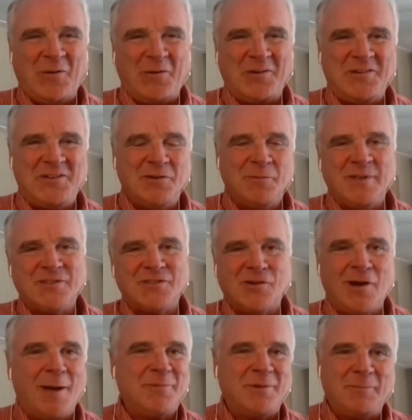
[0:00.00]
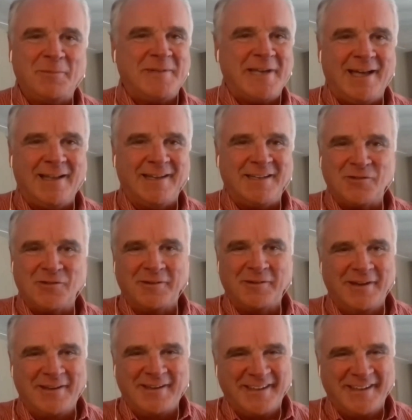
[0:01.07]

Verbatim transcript: or dear Mr. Optimum Talent, or